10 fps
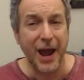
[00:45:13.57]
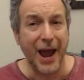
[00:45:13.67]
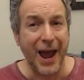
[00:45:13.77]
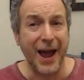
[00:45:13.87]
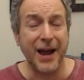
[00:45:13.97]

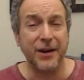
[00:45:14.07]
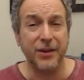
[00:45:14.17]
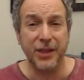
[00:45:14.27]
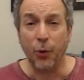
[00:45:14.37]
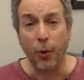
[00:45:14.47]
and
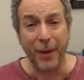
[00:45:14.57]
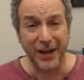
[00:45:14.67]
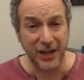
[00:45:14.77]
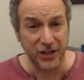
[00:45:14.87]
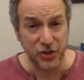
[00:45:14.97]
they were
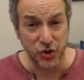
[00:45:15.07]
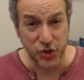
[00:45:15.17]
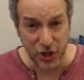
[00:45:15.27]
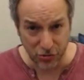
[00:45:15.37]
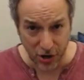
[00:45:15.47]
making
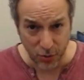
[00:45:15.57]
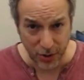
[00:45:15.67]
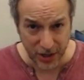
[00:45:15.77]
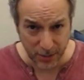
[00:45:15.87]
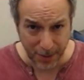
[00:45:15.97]
zero
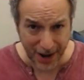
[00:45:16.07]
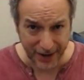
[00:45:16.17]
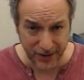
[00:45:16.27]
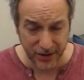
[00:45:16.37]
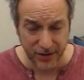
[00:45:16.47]
in the
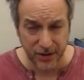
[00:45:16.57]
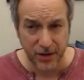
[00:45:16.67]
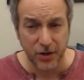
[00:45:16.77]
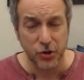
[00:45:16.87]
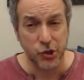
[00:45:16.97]
bank.
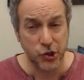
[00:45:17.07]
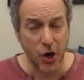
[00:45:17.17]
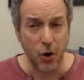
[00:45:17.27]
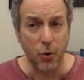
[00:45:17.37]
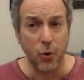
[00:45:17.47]

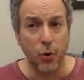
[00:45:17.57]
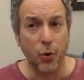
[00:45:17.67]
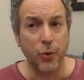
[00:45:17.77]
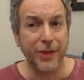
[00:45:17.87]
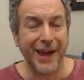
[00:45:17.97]
So
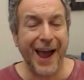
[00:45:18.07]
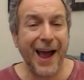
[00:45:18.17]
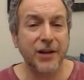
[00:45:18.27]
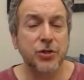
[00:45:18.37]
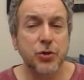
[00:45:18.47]
they
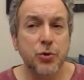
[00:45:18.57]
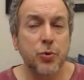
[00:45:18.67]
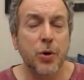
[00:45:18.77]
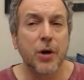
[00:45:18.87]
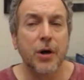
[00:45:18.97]
had
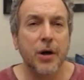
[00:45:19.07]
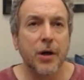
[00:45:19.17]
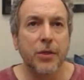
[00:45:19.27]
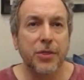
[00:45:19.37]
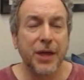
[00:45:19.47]
to
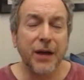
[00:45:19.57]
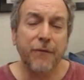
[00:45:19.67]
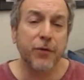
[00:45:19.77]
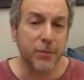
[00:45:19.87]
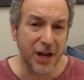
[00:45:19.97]
think for
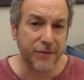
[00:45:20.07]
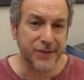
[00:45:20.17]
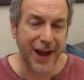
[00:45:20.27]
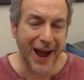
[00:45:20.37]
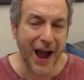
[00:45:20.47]

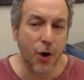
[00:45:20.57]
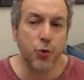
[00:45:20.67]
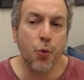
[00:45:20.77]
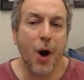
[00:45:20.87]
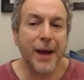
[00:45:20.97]
themselves how
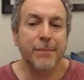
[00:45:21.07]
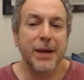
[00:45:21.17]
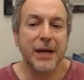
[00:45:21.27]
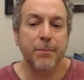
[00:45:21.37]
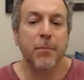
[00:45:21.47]
do I
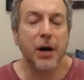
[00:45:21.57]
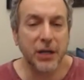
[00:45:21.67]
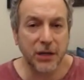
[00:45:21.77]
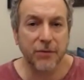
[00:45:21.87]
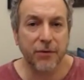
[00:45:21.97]
make
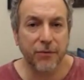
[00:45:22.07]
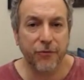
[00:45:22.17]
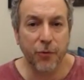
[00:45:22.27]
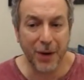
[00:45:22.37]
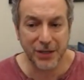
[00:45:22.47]
money
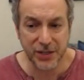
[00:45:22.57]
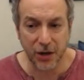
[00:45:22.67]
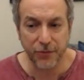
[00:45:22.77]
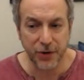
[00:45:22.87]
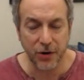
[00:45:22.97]
for
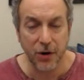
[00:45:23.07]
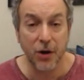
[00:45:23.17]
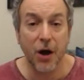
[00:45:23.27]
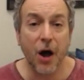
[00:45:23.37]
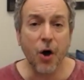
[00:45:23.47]
myself here?
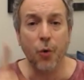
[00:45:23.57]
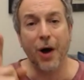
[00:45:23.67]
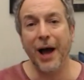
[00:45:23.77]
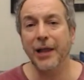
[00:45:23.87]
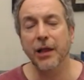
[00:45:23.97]
Oh,
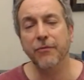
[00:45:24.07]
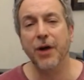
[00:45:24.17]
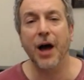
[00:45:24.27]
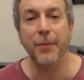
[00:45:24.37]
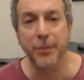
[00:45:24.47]
I love
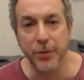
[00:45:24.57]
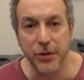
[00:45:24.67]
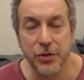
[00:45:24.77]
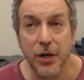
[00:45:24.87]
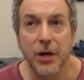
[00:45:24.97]
comic books.